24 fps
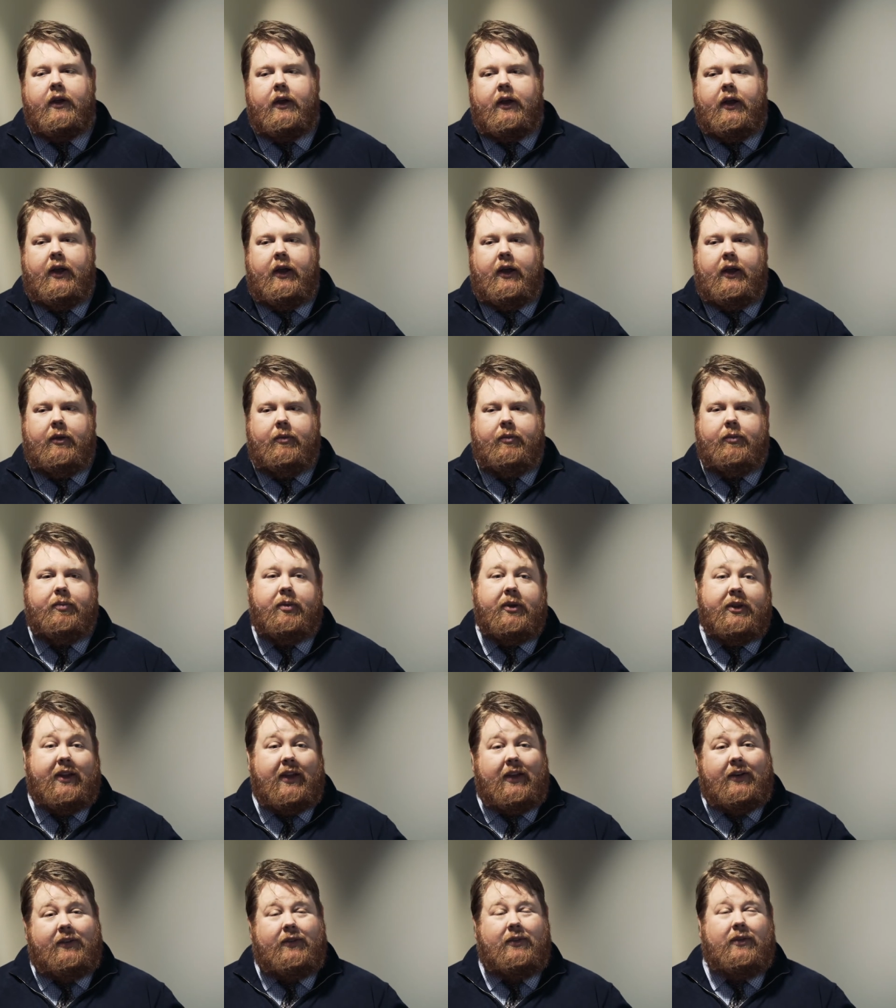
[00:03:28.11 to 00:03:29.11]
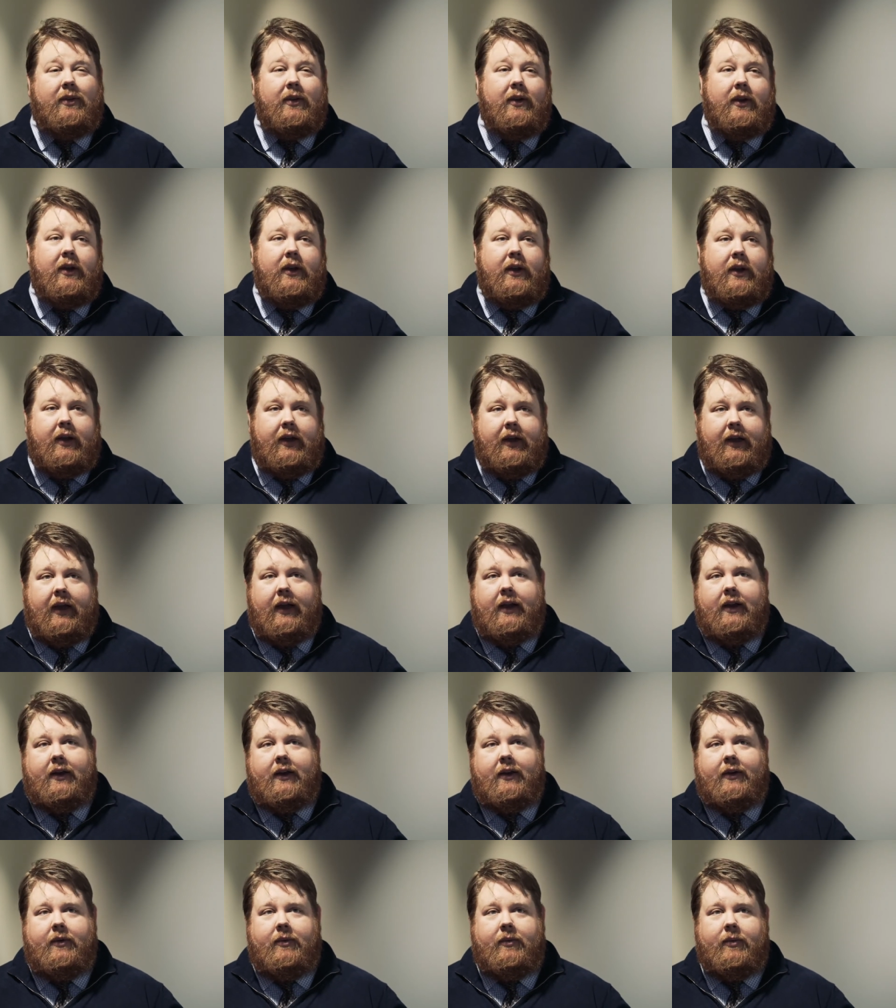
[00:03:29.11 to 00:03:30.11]
Um, but that's,
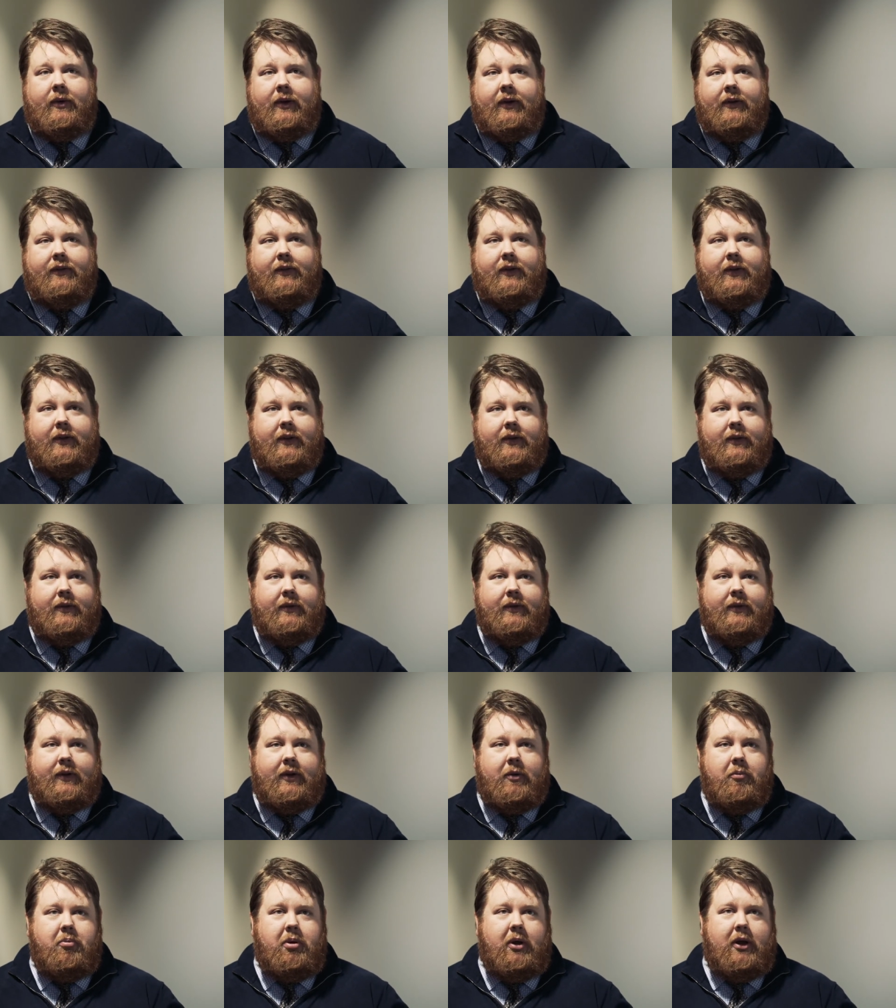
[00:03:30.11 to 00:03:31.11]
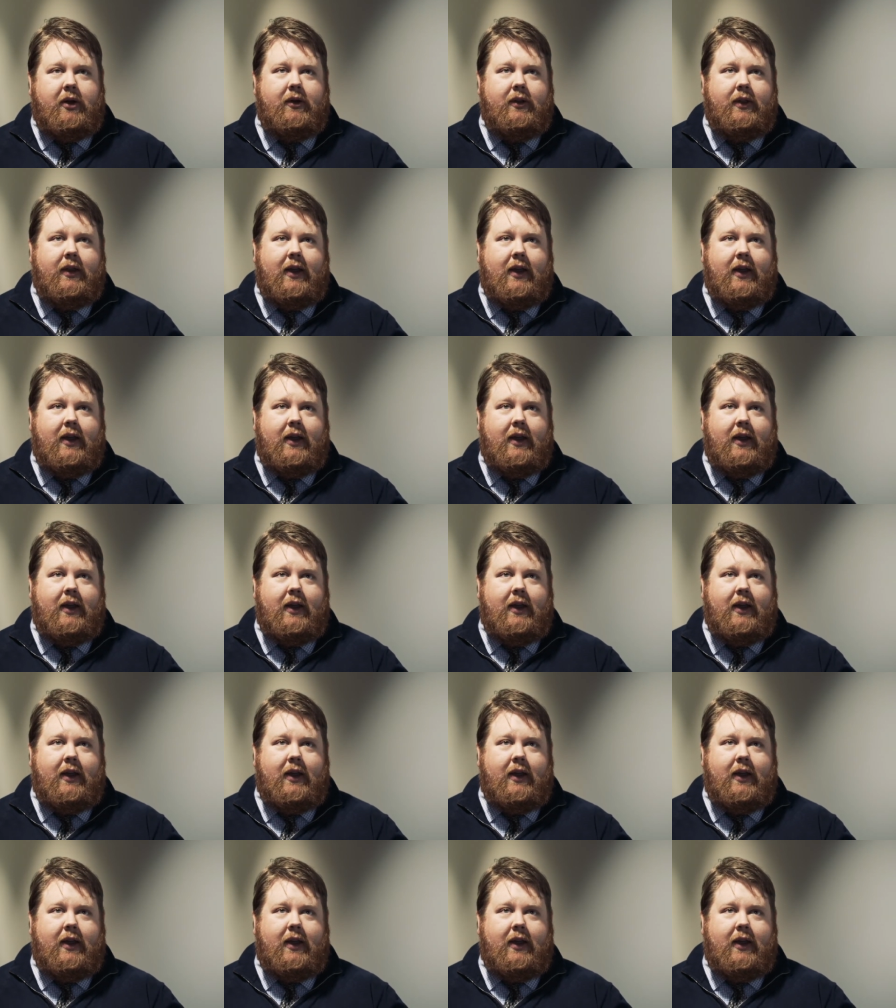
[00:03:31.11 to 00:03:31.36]
again, we have to compare